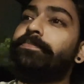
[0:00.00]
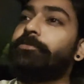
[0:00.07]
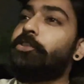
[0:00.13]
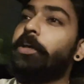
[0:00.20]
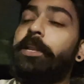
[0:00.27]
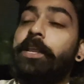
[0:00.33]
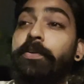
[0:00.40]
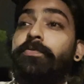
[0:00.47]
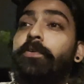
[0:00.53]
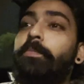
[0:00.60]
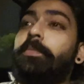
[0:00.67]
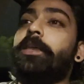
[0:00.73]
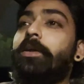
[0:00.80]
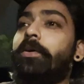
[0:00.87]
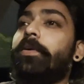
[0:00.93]
journey for
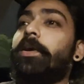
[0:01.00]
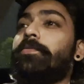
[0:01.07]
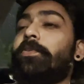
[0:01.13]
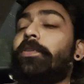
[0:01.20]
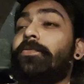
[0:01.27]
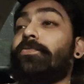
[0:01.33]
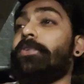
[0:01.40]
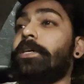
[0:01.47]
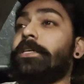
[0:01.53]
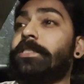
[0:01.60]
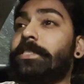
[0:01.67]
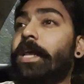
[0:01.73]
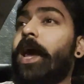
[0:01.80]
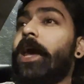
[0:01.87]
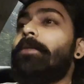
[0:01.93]
me, alright, for the
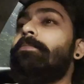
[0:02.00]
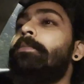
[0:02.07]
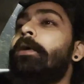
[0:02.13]
first time.